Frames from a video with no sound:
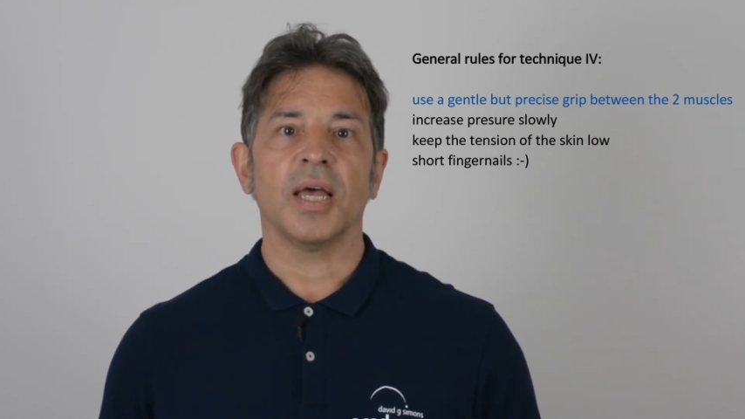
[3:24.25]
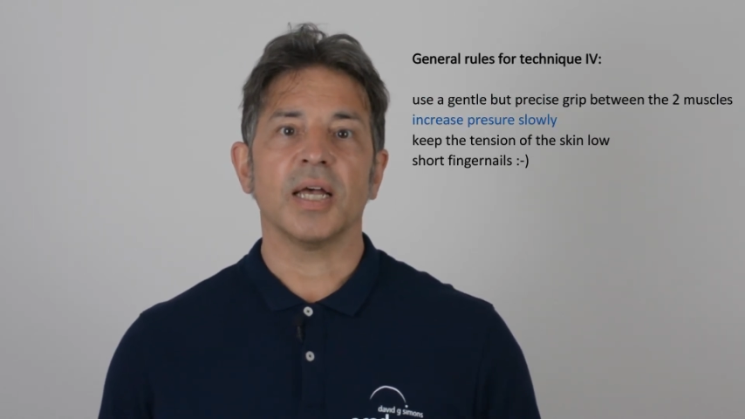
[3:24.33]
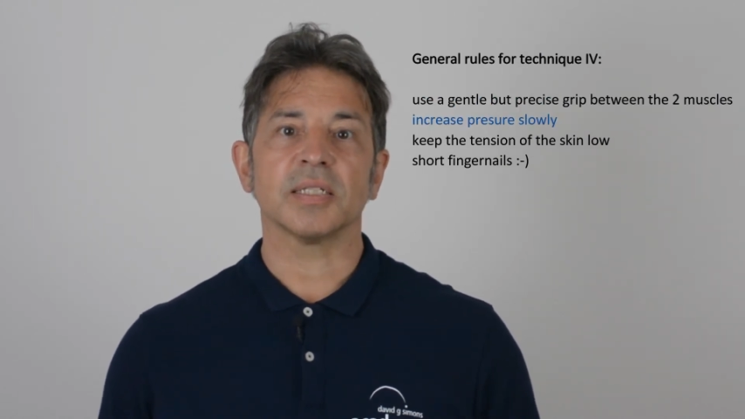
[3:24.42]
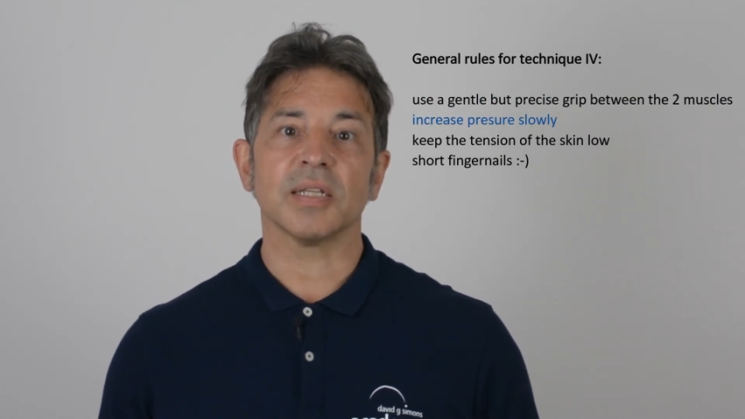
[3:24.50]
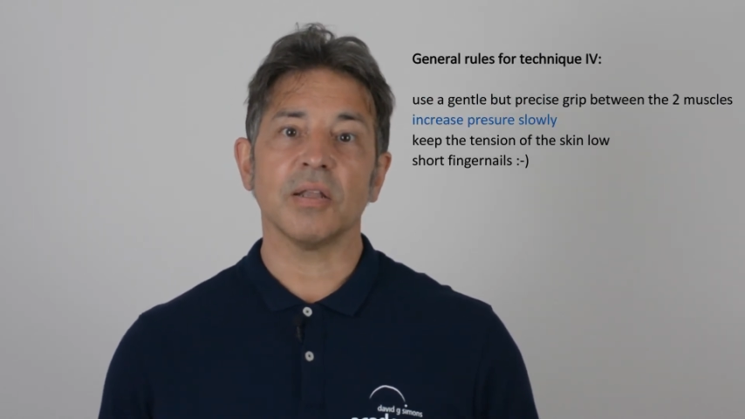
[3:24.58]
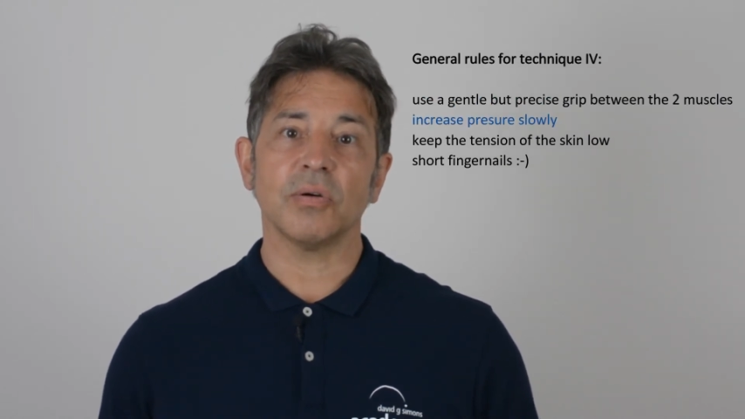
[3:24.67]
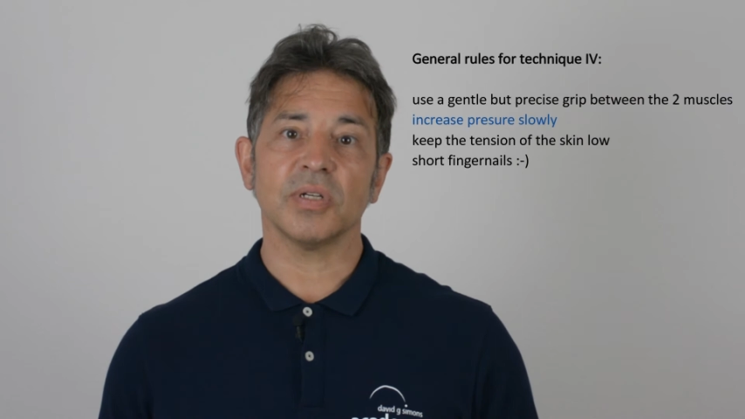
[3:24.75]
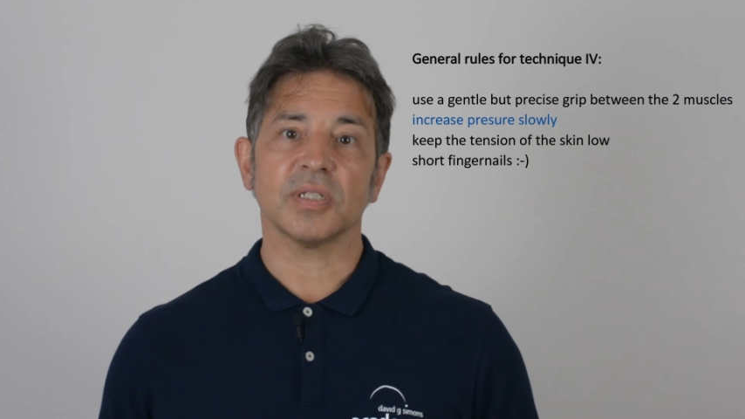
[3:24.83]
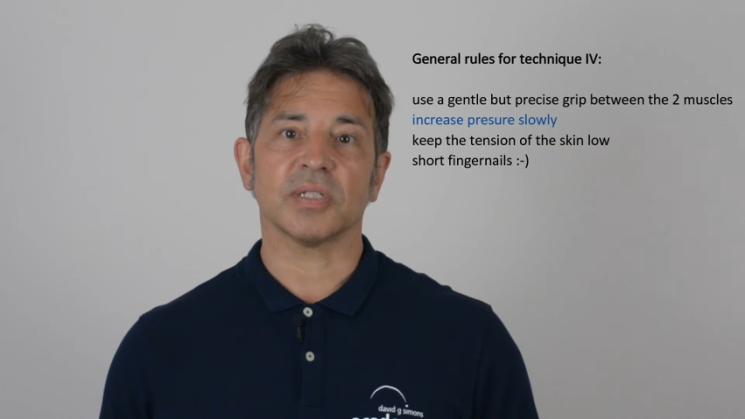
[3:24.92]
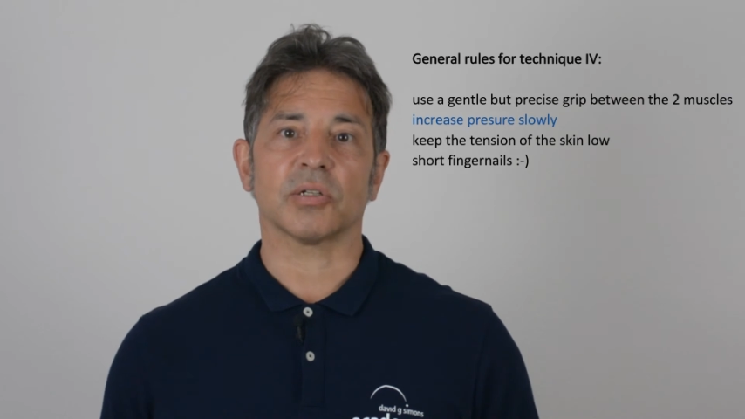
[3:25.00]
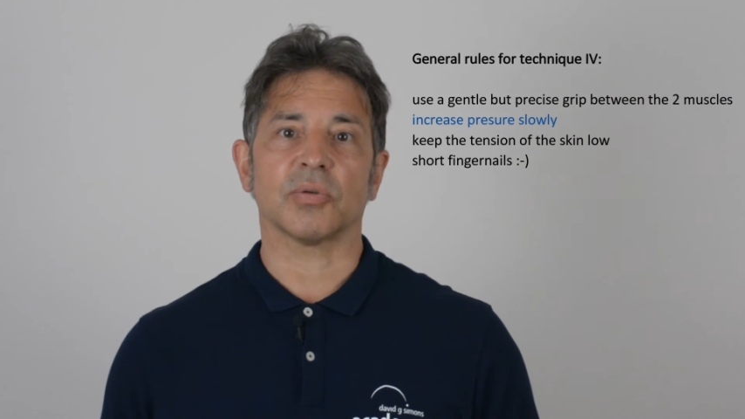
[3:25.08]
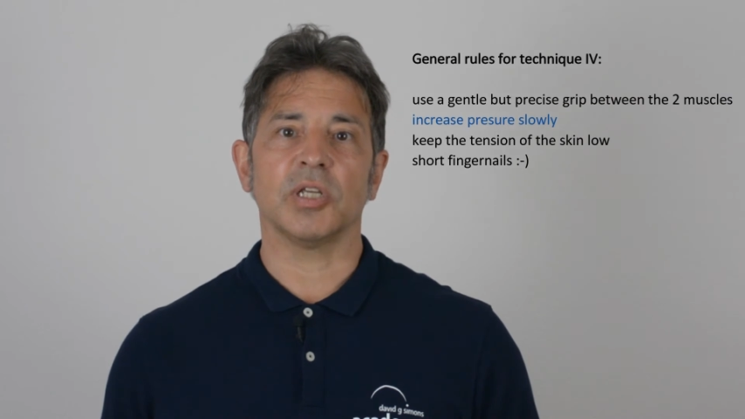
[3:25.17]
As long as
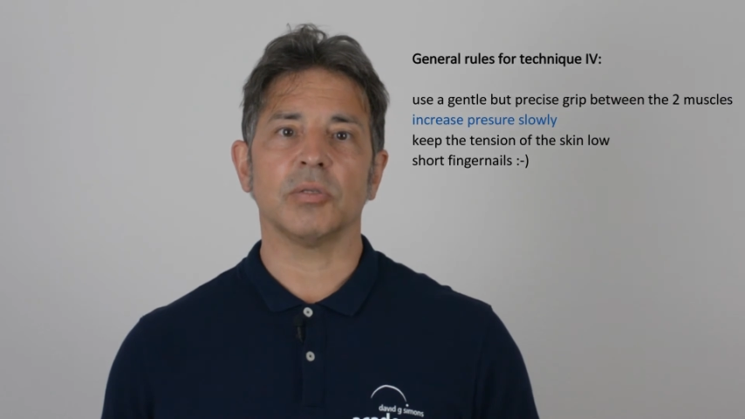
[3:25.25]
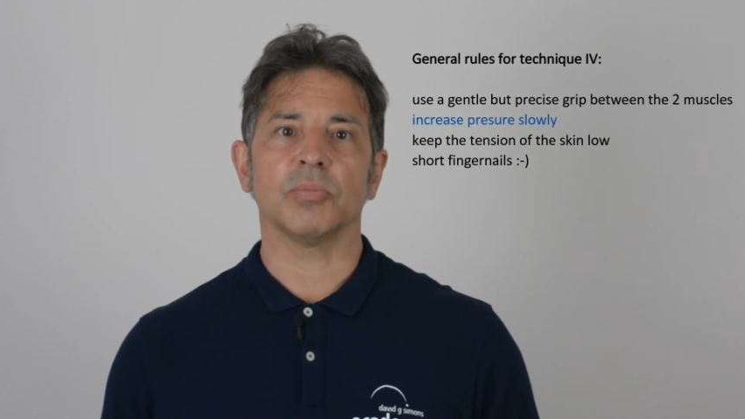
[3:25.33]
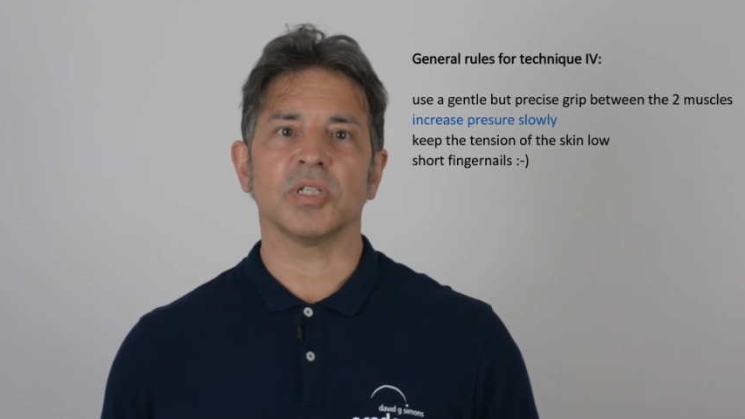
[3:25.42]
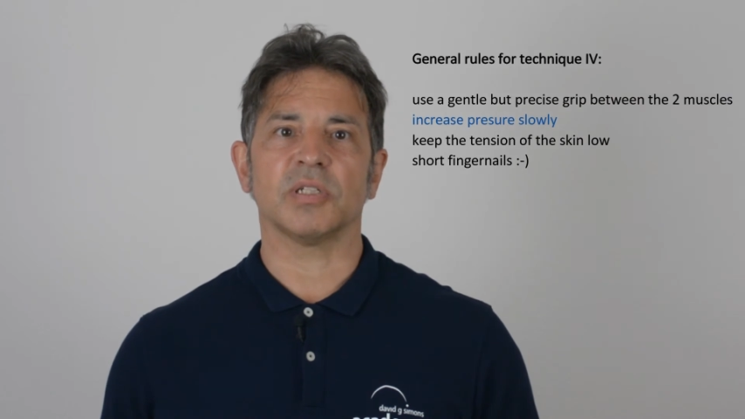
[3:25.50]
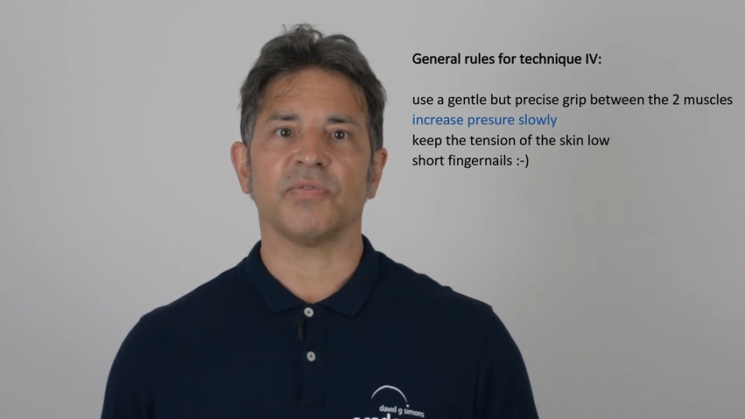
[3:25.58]
the treatment is